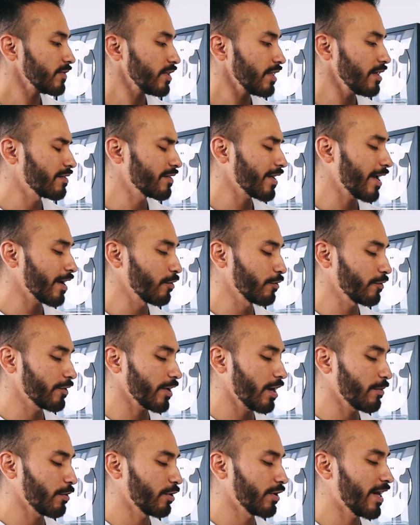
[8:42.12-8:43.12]

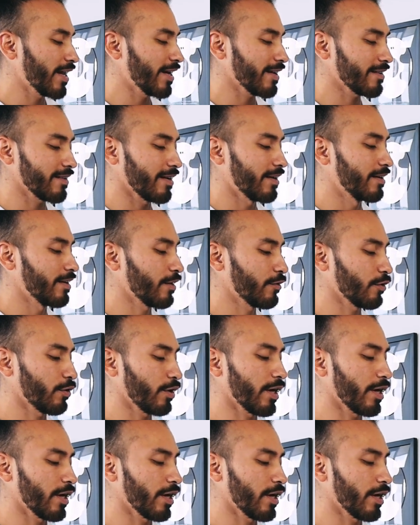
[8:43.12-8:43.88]
Psycho-Cybernetics, another